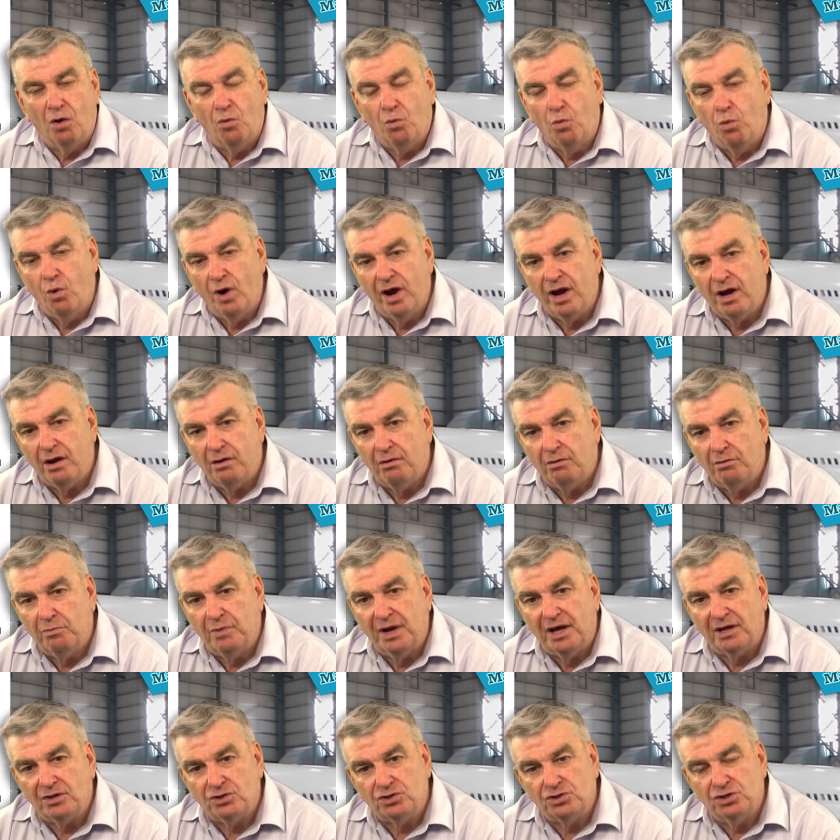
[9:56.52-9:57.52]

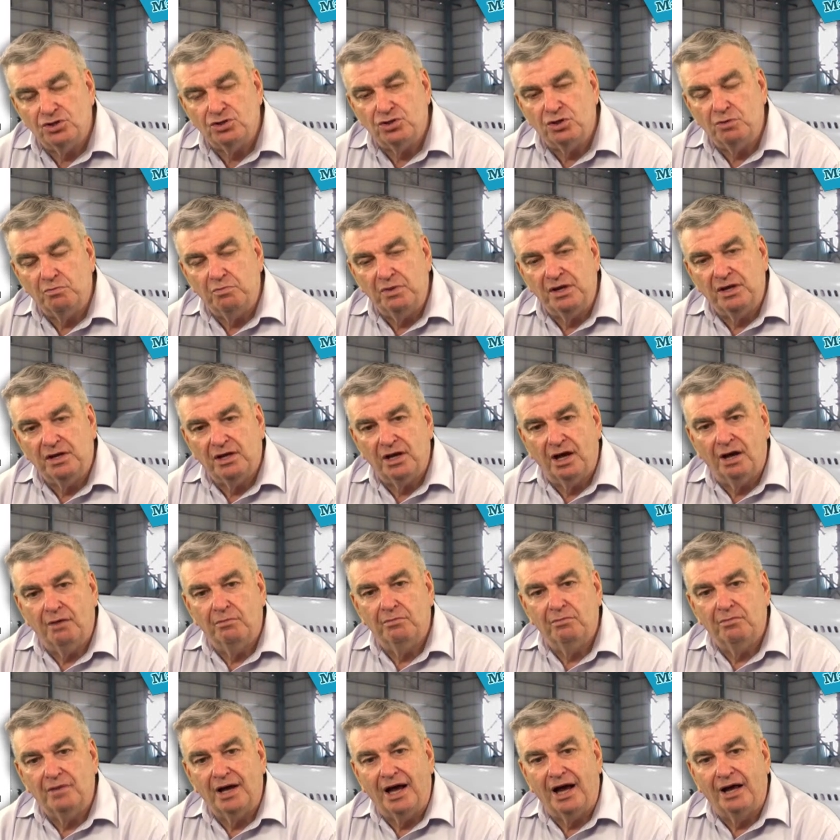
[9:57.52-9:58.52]
whereabouts does it
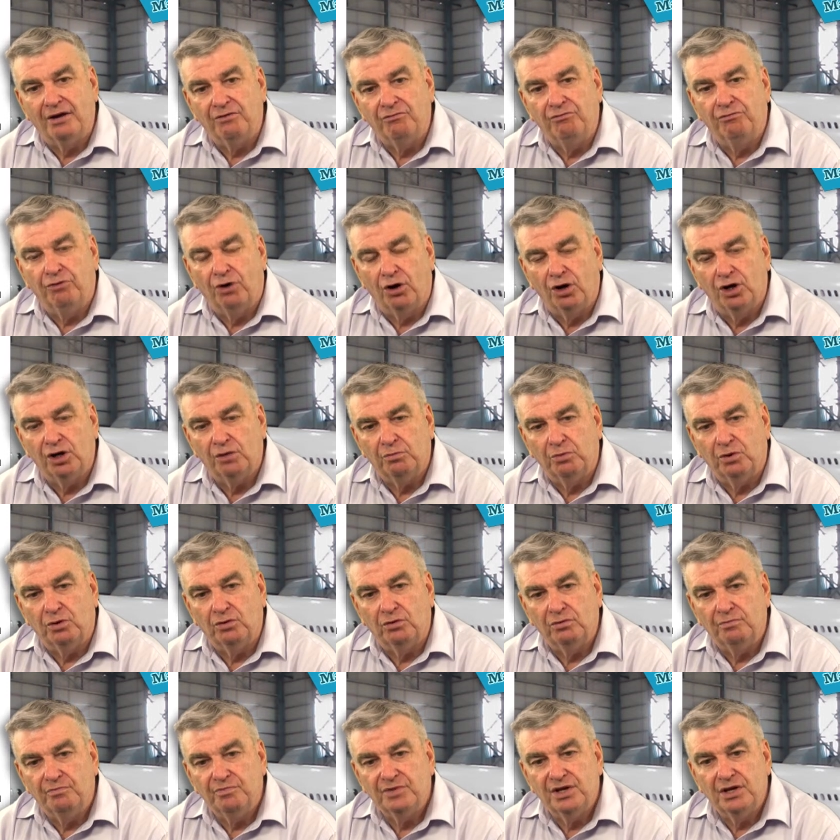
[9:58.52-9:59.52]
become
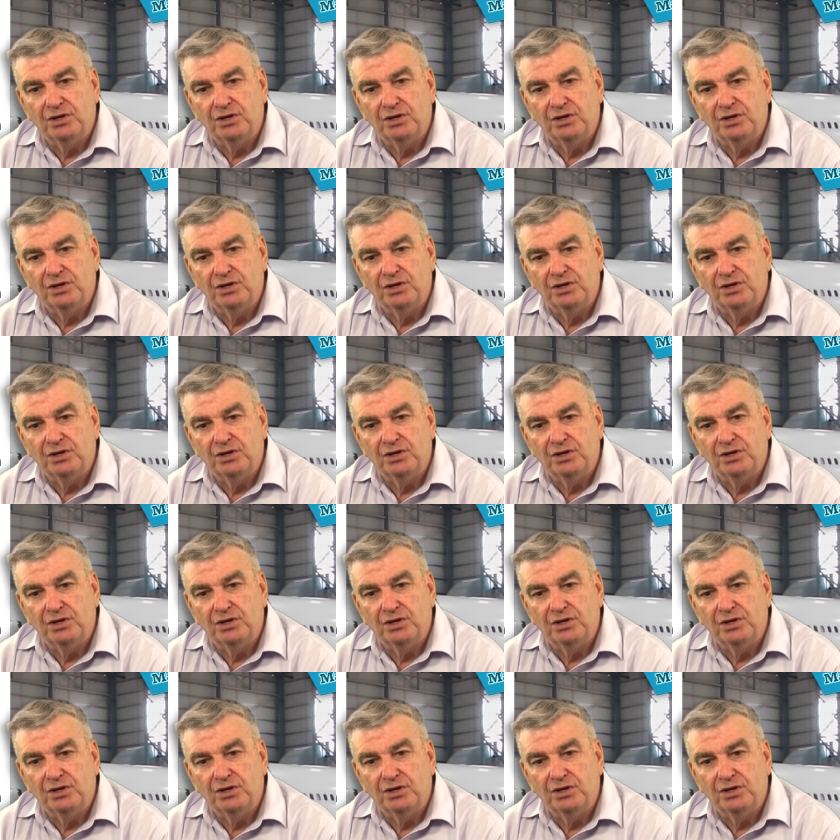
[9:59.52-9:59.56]
unviable